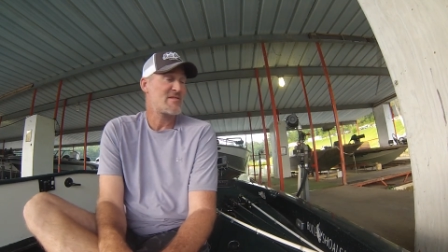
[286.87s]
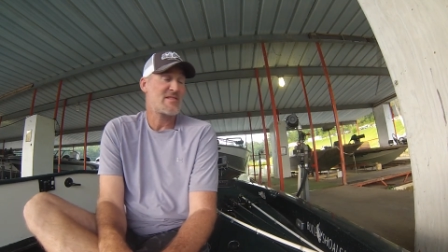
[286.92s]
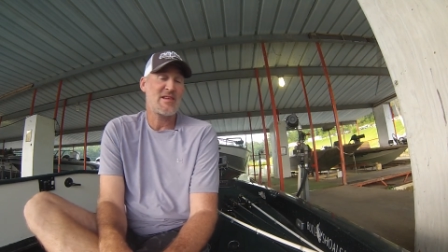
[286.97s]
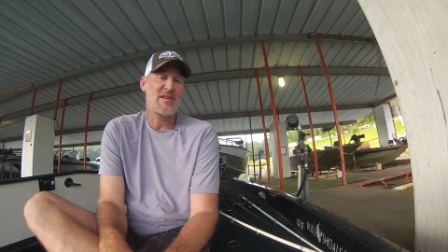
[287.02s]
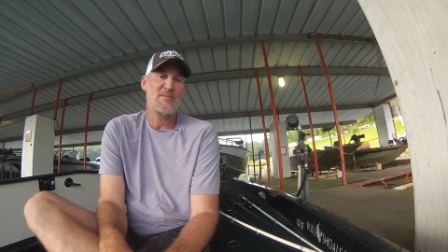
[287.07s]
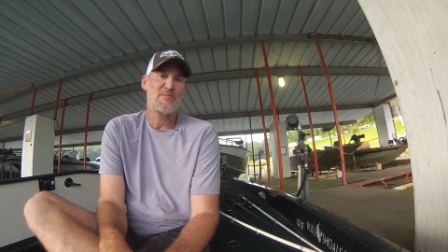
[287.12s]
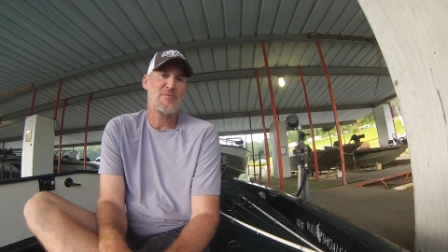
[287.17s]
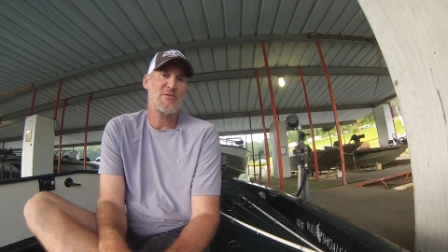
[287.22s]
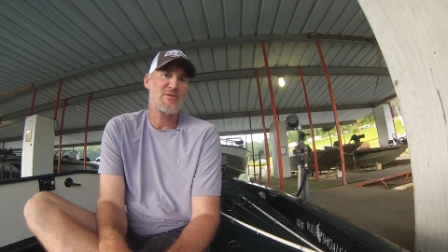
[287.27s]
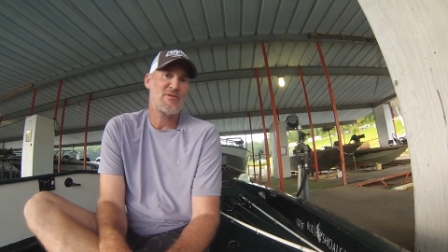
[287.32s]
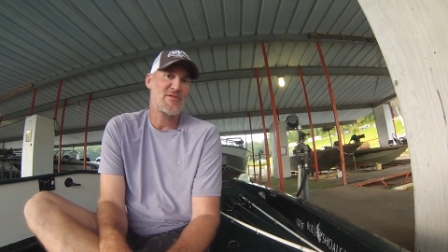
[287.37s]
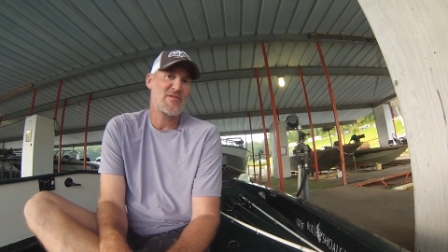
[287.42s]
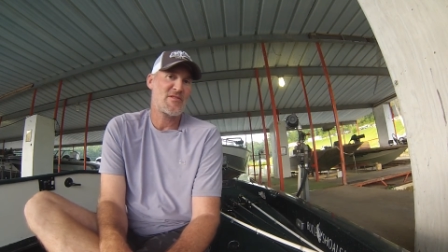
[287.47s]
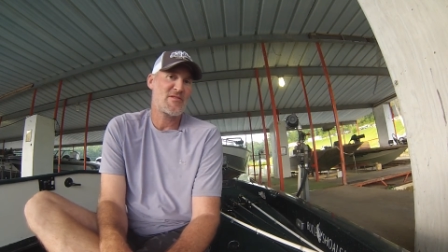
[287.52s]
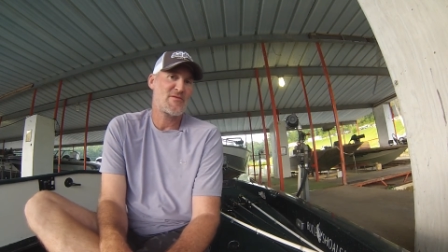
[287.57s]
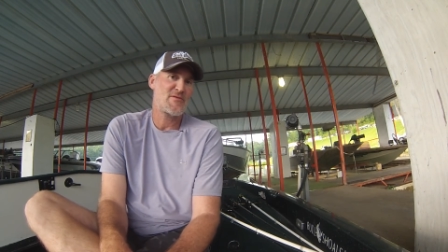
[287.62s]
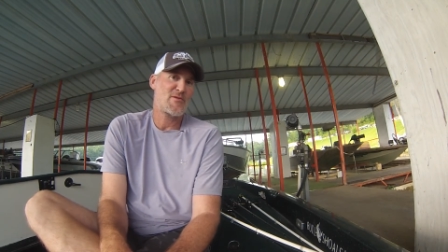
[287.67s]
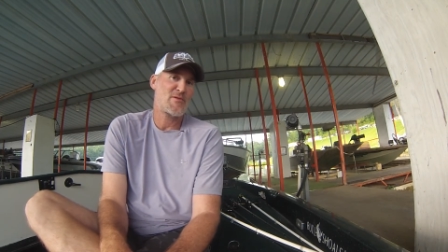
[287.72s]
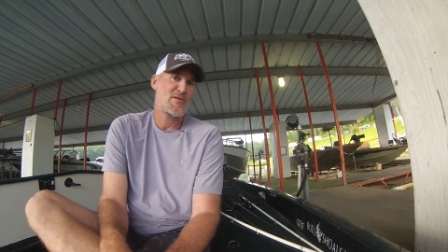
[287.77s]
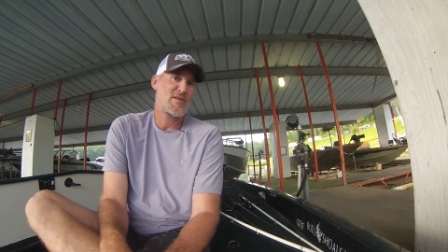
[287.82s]
keep doing
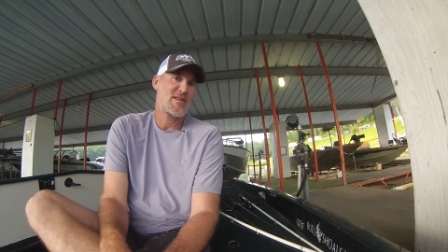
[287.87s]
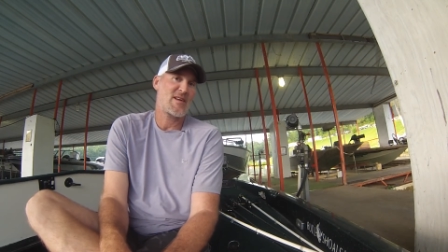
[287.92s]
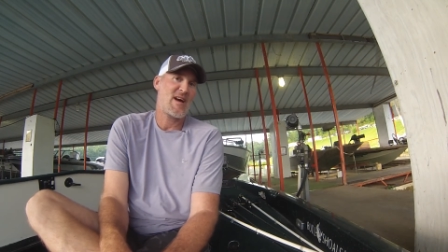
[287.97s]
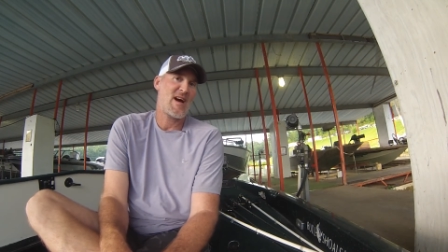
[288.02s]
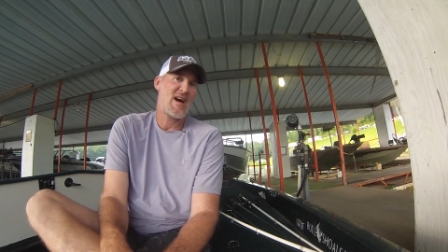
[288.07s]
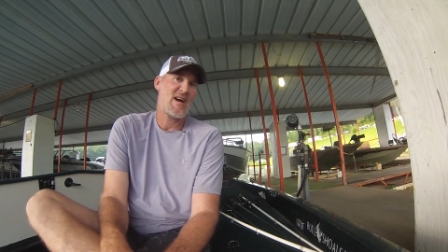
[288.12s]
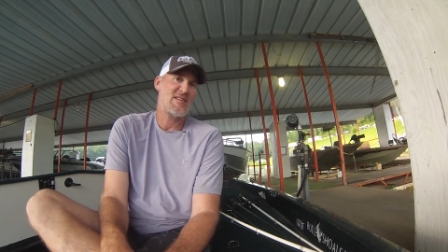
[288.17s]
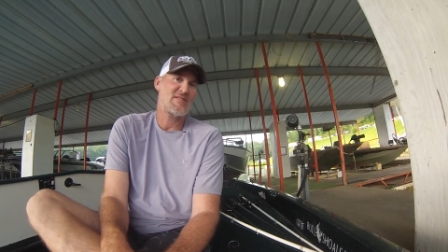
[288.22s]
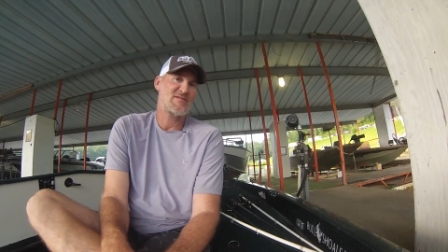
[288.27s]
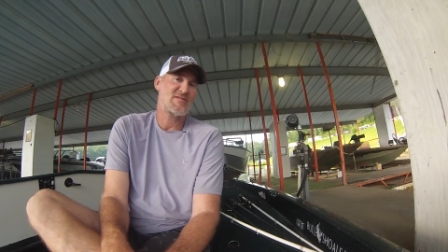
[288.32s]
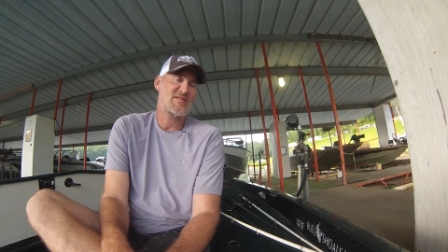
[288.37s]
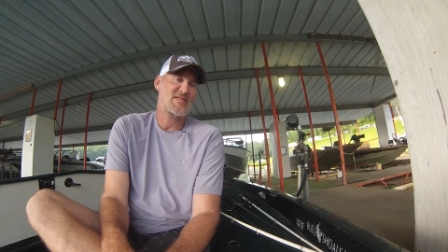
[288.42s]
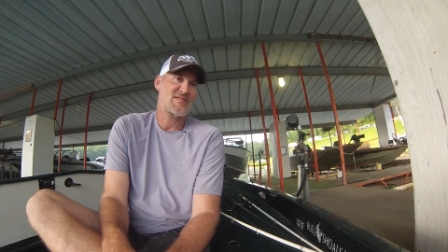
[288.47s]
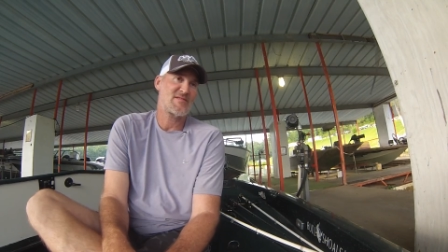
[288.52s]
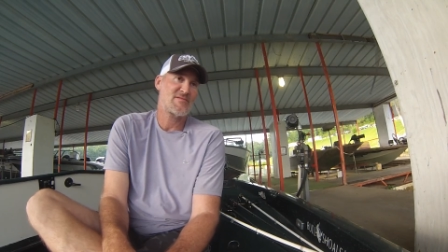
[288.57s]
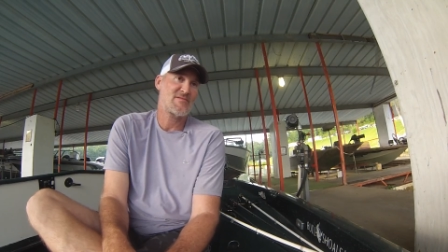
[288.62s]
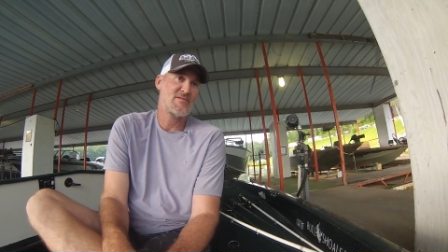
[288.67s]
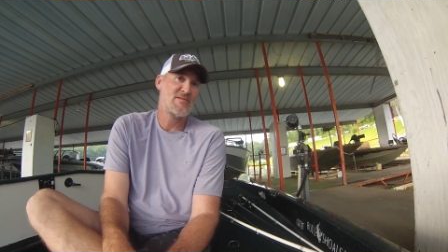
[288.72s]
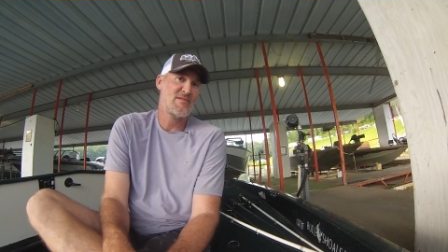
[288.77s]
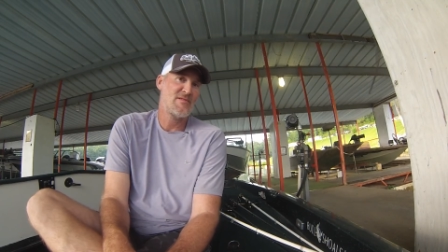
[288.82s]
these for you guys
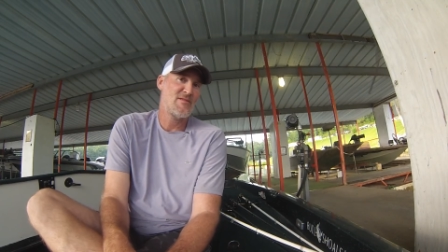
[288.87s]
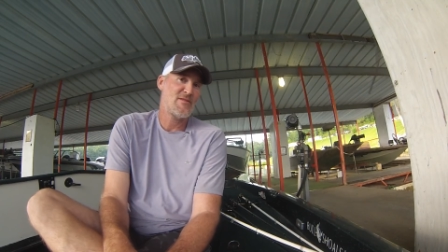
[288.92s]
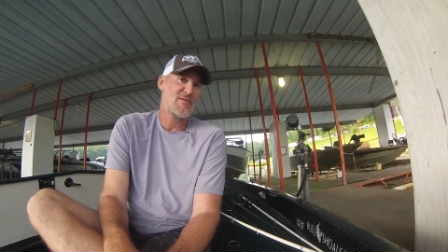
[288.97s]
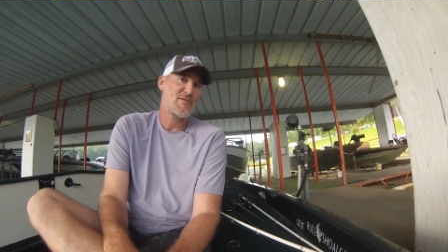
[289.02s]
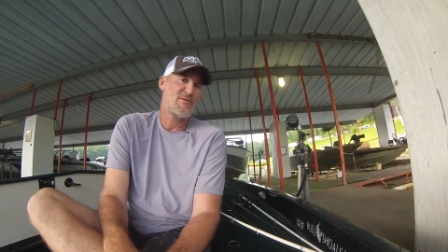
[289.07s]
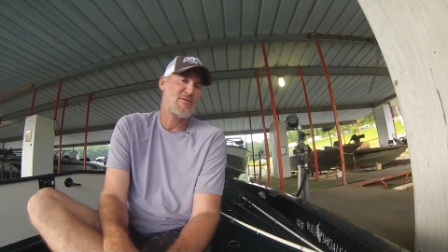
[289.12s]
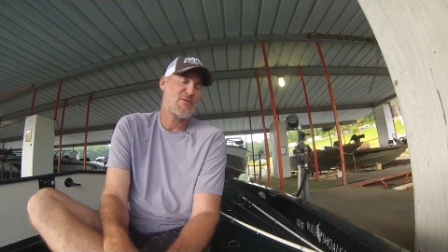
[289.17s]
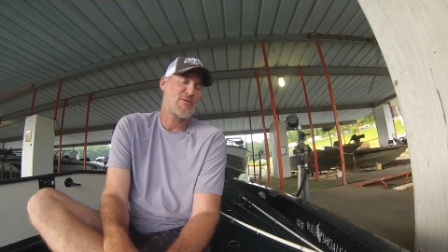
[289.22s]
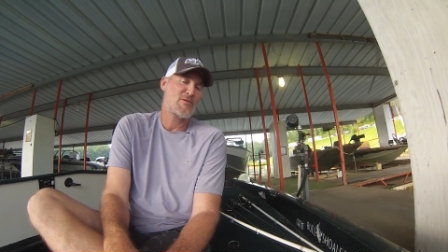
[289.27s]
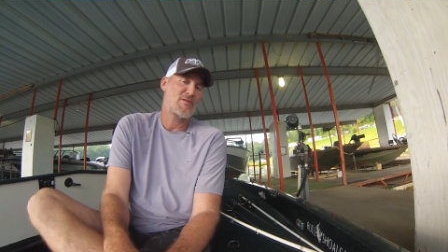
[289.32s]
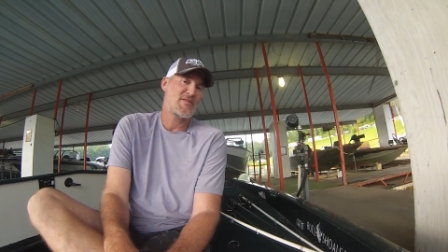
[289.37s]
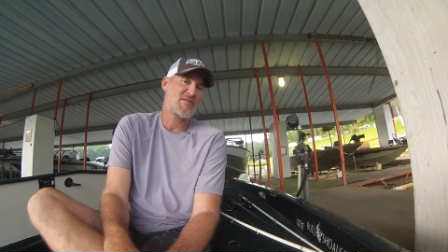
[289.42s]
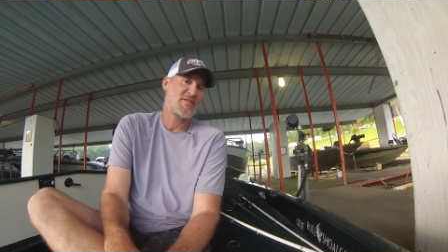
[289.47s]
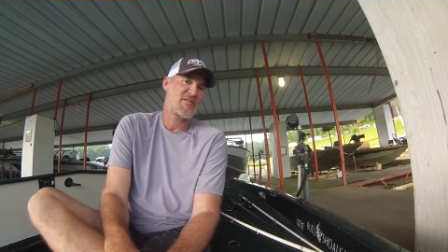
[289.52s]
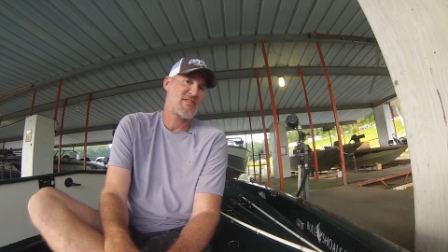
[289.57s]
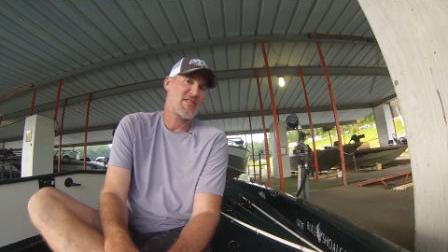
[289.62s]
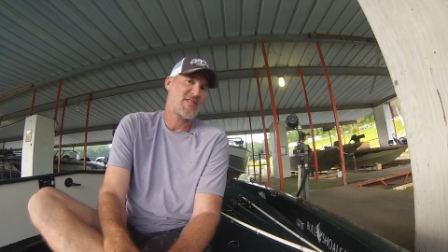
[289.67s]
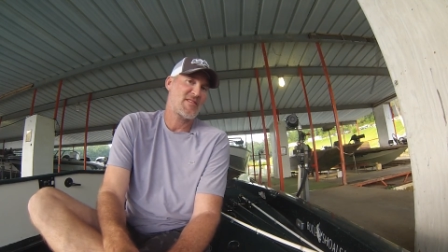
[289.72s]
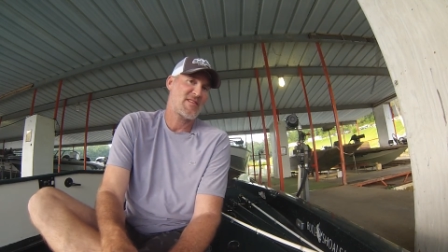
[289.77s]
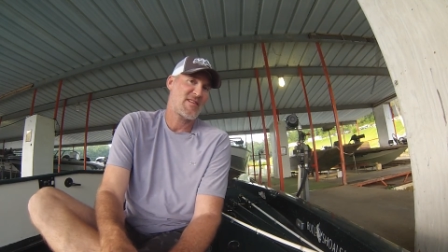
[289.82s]
and look forward to
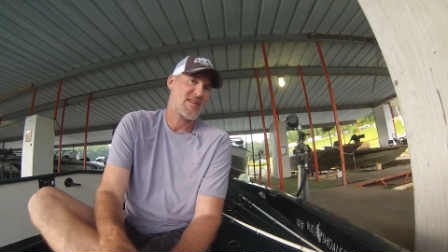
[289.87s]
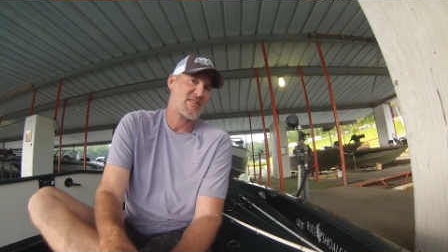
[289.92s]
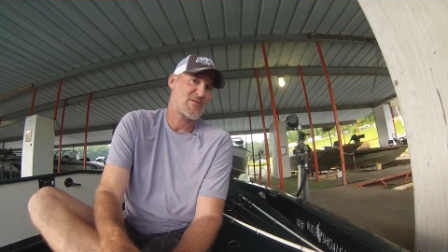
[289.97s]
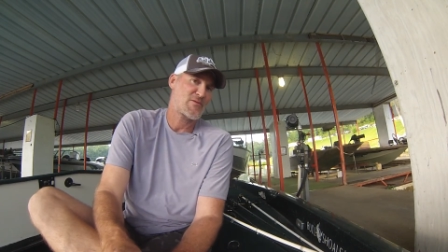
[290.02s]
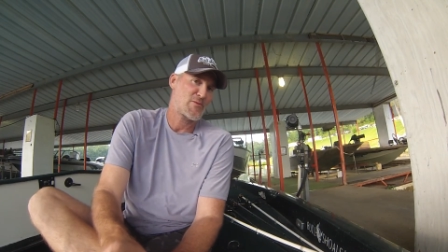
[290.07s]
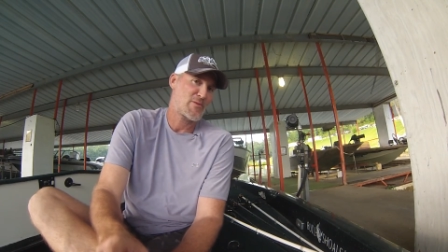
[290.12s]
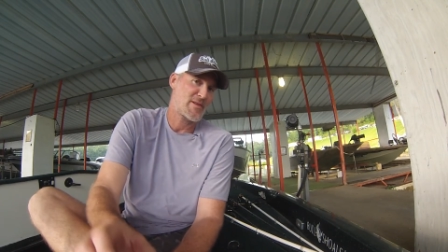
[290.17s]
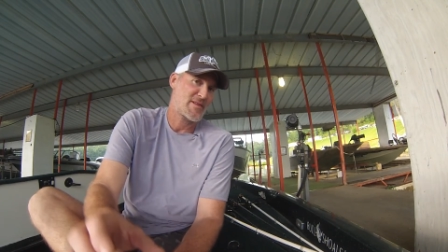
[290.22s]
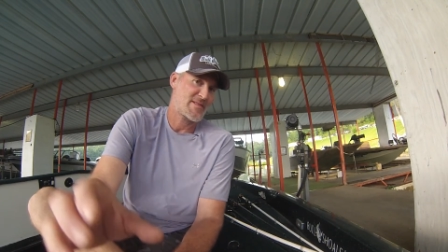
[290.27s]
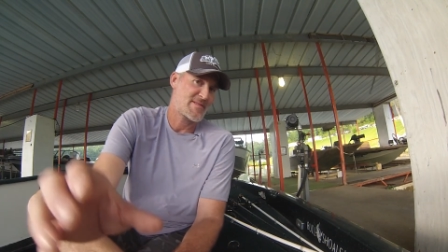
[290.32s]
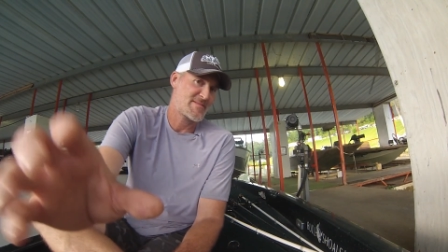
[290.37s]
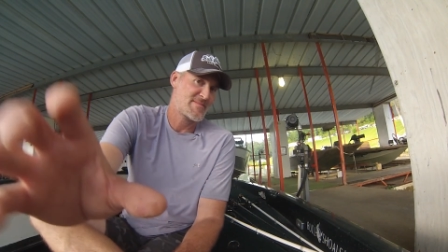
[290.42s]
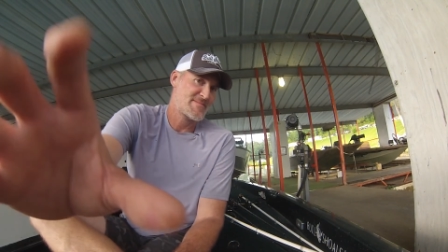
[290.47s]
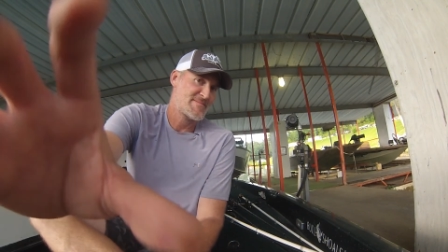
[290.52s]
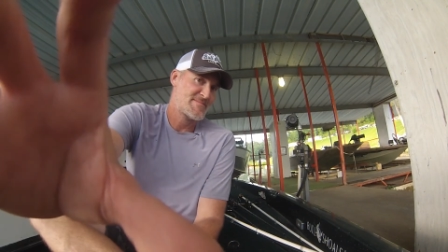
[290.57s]
seeing you next week.